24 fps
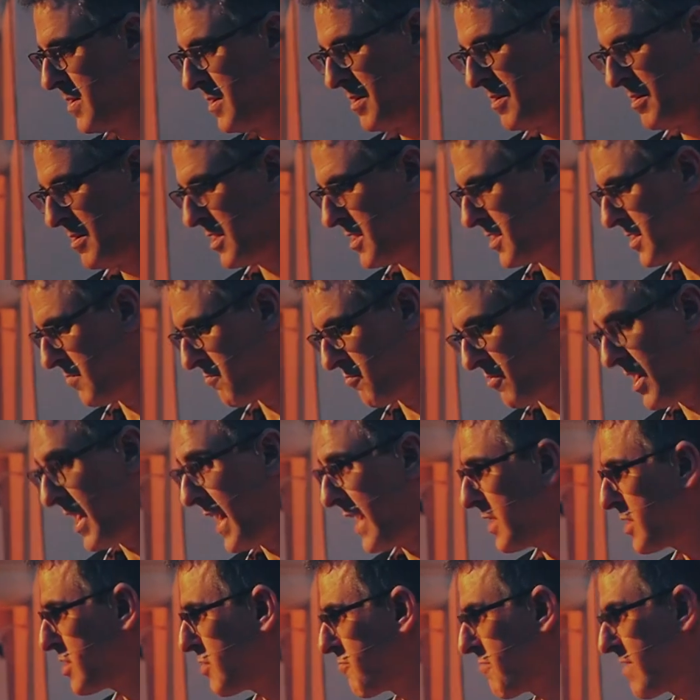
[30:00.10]
Does it
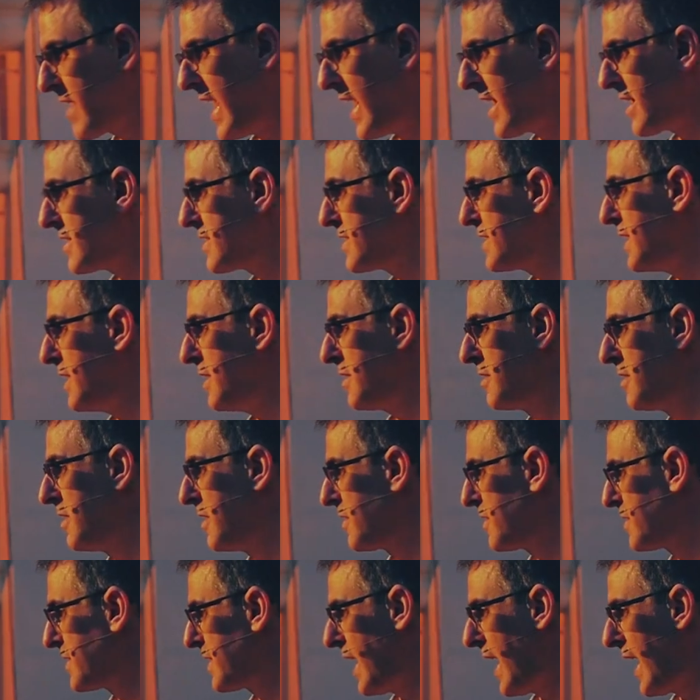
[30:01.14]
relate to reality?
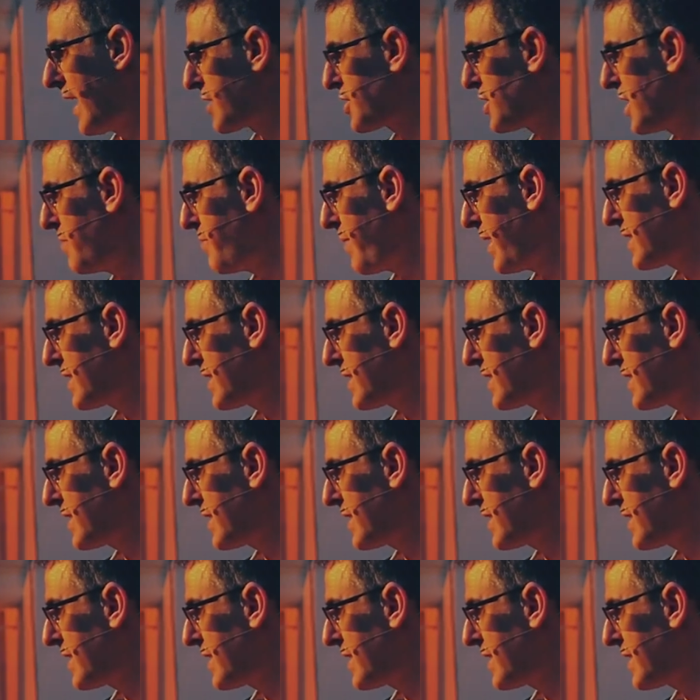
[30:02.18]
Does it actually make